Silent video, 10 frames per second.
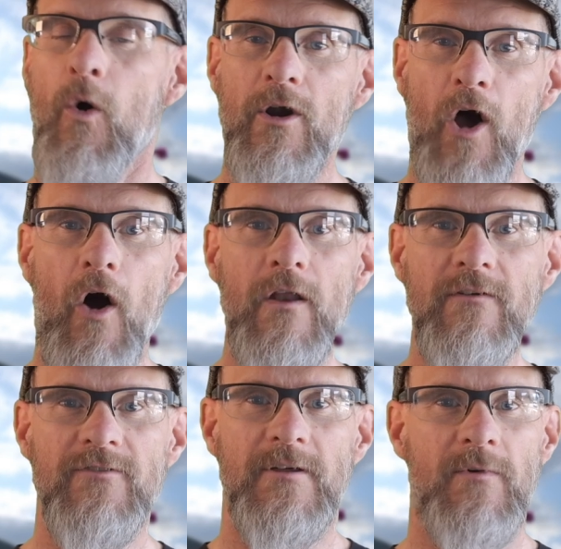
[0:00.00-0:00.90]
or all
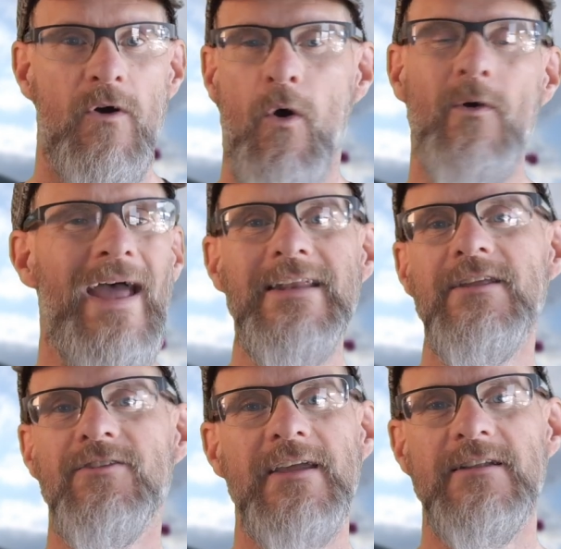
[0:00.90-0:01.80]
of them, or
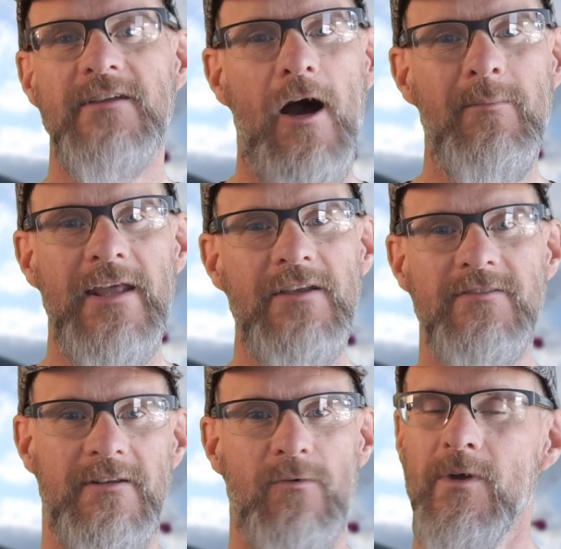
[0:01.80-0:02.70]
anything in
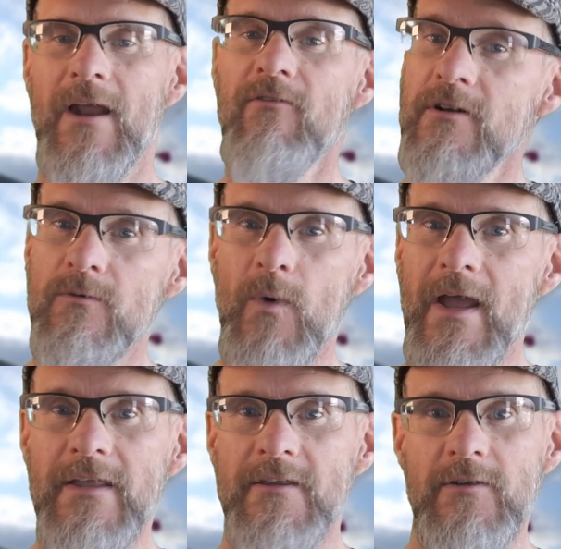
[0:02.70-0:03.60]
combination, whatever
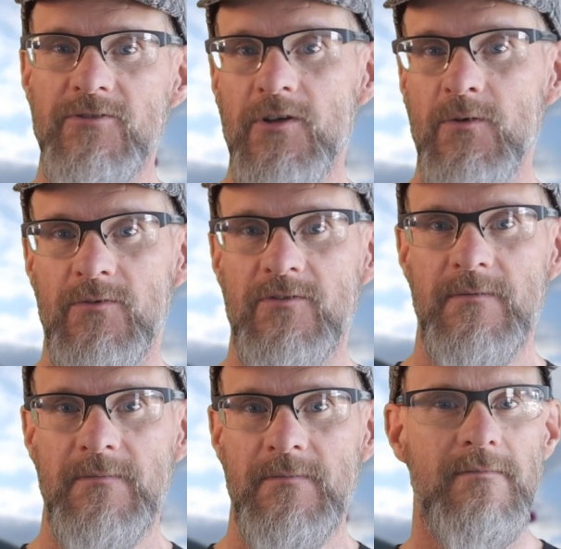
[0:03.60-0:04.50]
way that you choose.
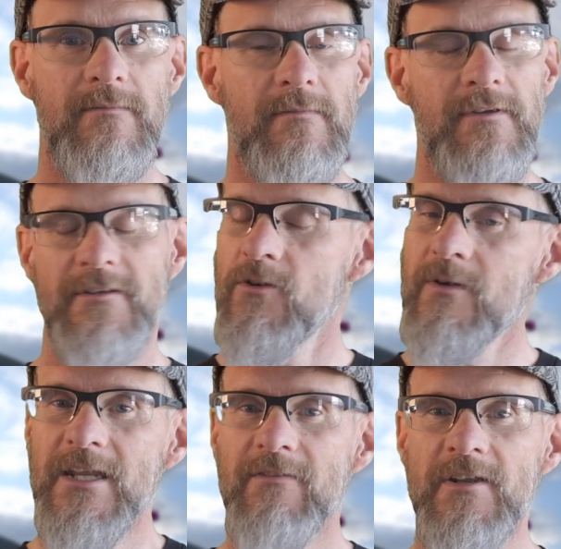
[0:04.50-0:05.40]
You
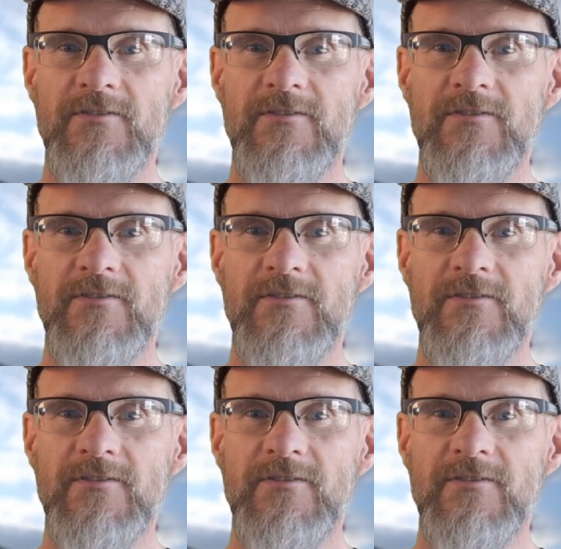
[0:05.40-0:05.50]
can even